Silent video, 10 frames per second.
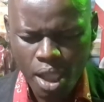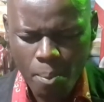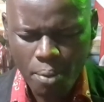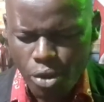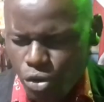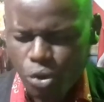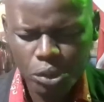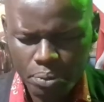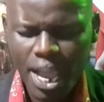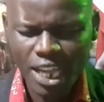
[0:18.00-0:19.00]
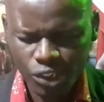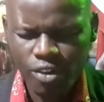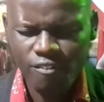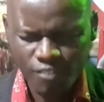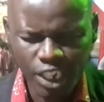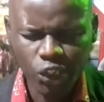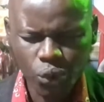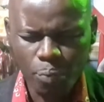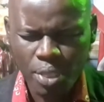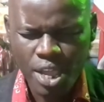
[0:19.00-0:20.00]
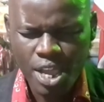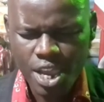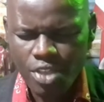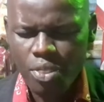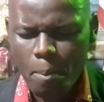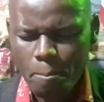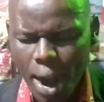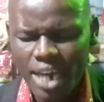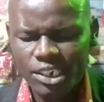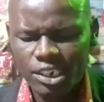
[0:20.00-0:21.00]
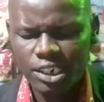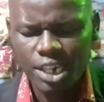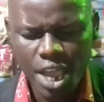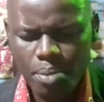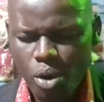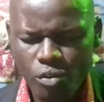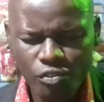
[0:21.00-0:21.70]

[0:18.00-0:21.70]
may you use me as your vessel. In the mighty name of